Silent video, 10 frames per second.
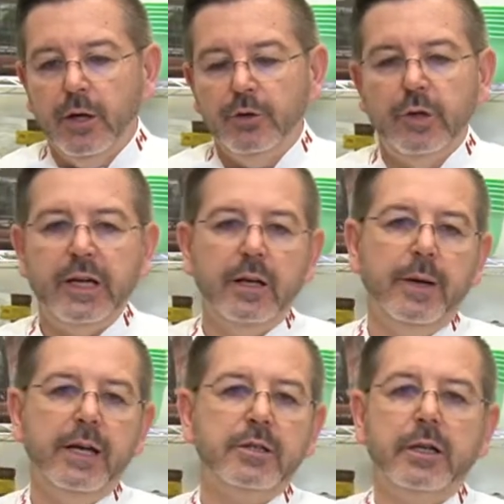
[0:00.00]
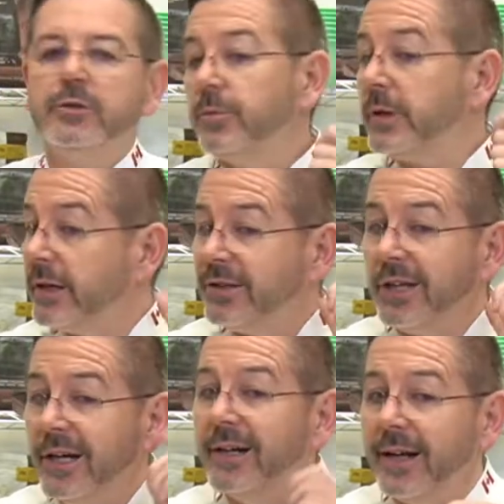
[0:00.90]
So you can imagine, and sometimes you
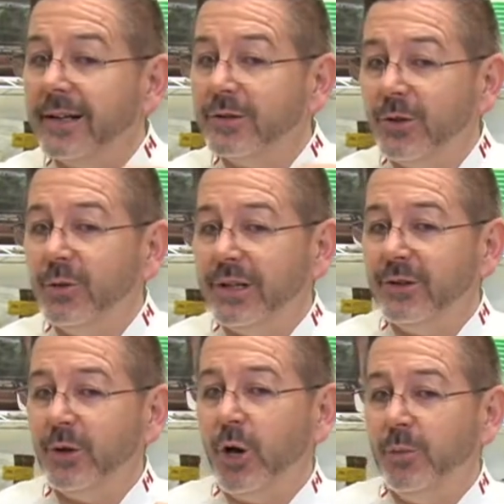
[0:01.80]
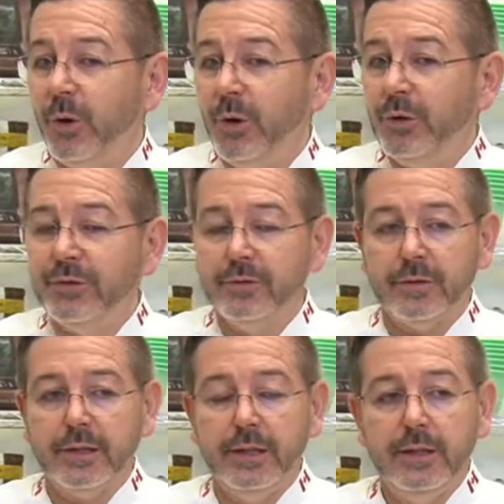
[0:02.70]
hear that, you know, when you unmold,
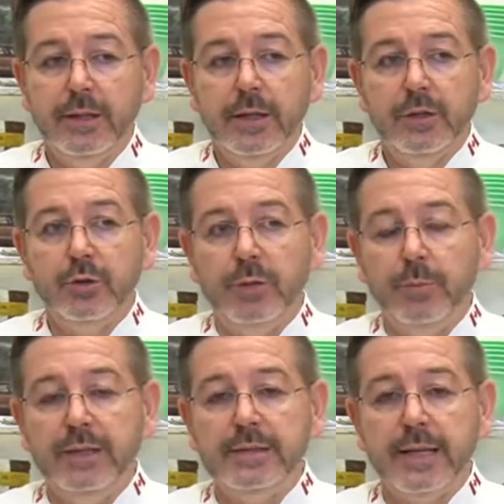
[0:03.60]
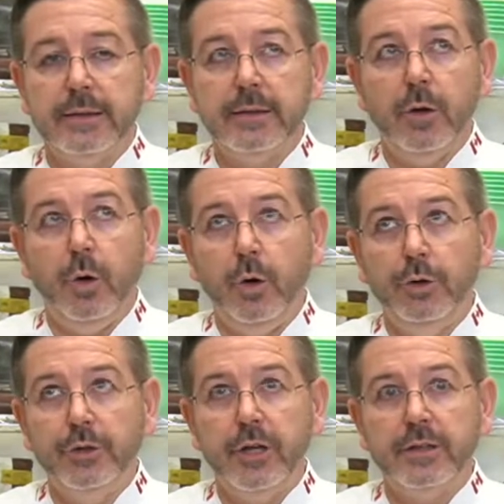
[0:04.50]
okay? So it means that
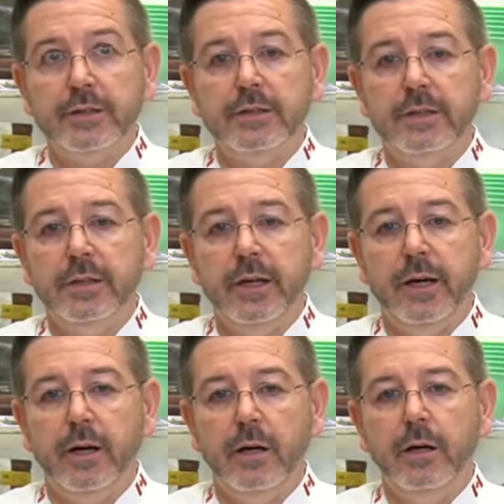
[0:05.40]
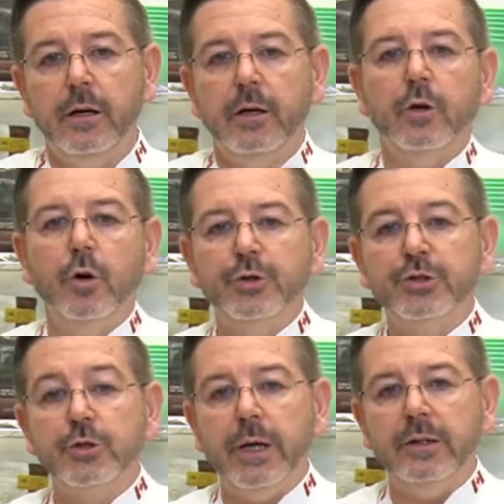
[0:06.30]
all the dust that's in the air goes
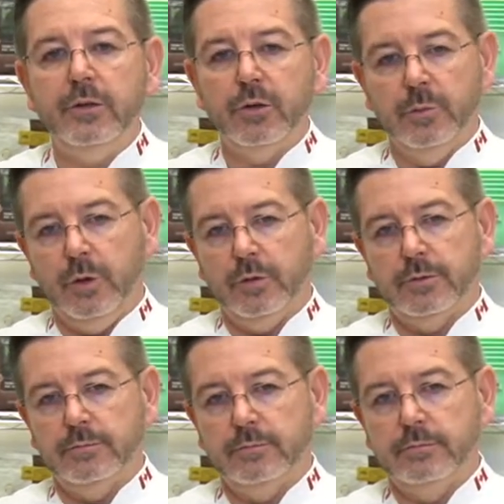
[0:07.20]
straight into your mold.